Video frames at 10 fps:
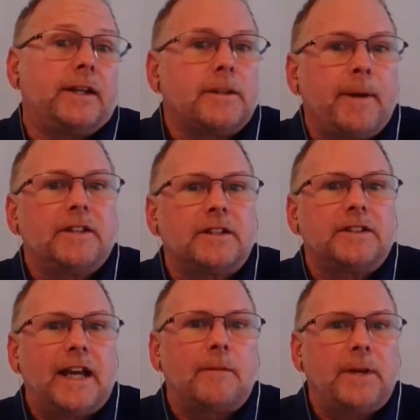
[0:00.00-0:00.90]
It depends on
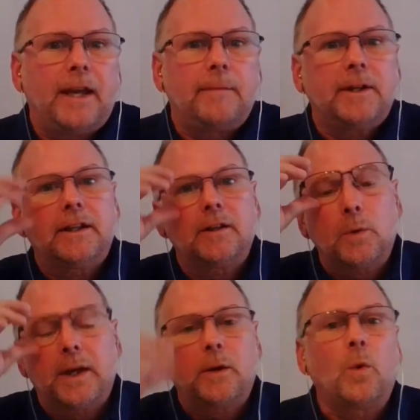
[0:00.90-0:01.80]
down payment and
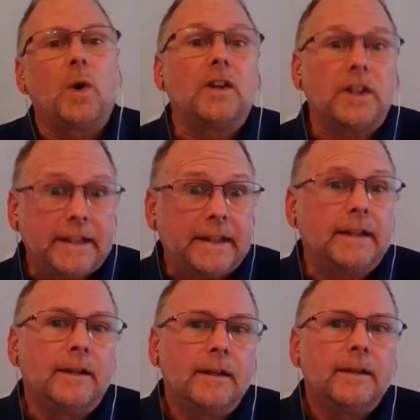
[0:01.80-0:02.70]
credit quality
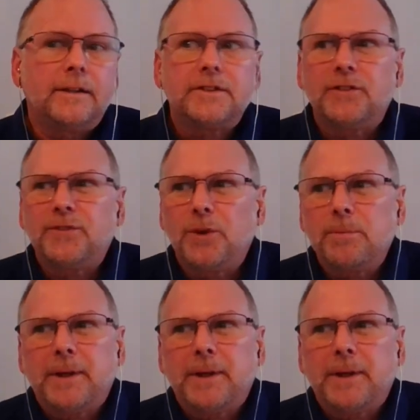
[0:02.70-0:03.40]
and so forth.